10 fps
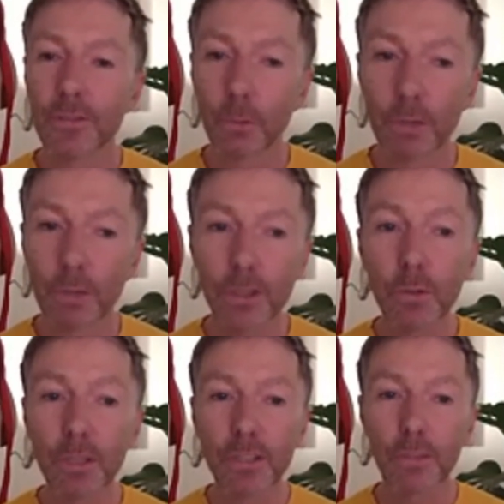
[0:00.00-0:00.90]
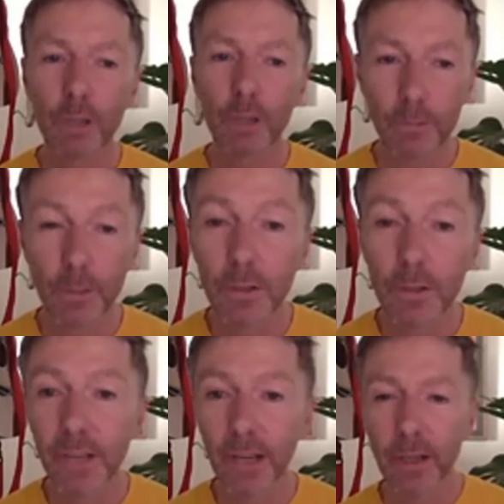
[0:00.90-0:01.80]
So we're 2 weeks away from a
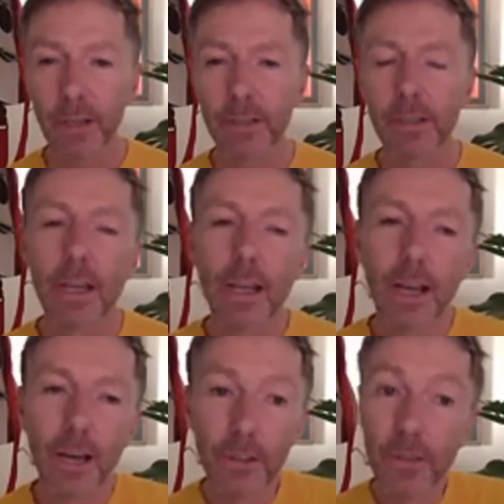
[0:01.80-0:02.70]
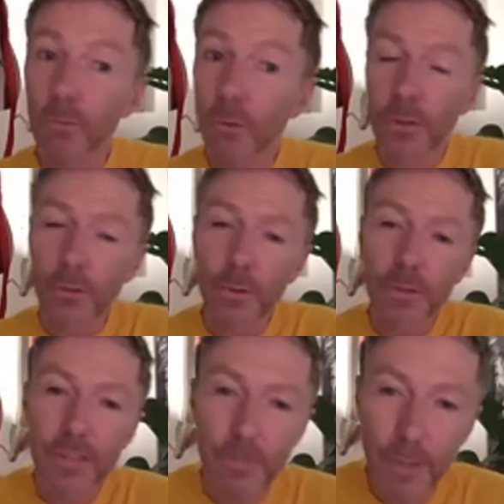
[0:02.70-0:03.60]
new decade. Another roaring
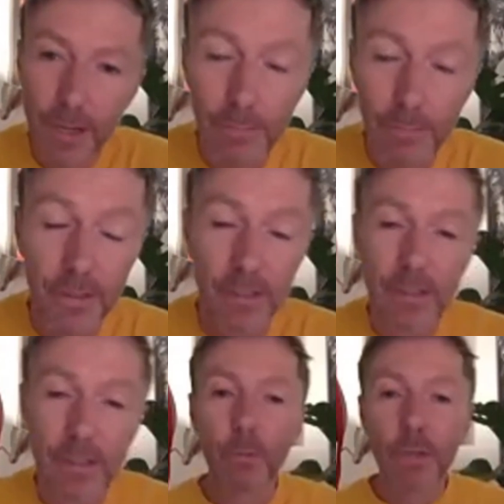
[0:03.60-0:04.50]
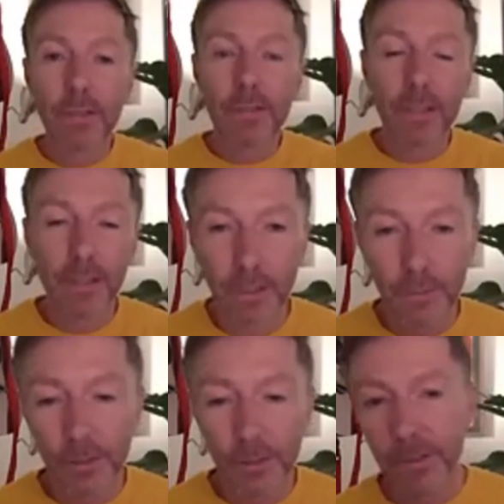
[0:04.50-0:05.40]
20s, perhaps? Well, it's entirely
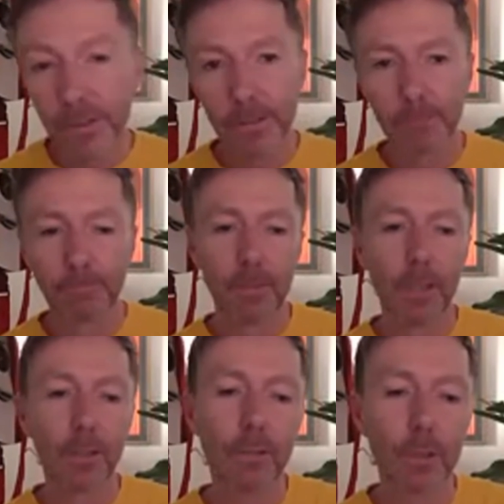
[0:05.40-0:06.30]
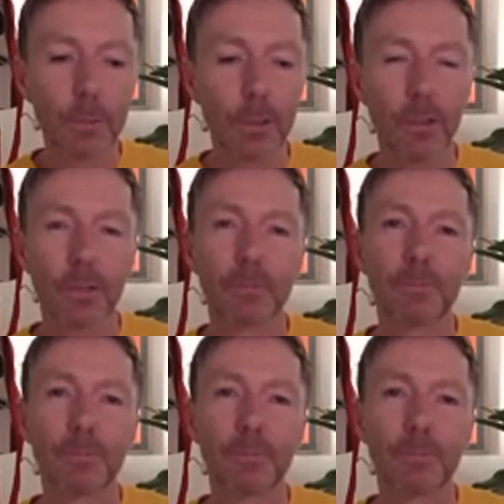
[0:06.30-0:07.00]
up to us. Thank you very much.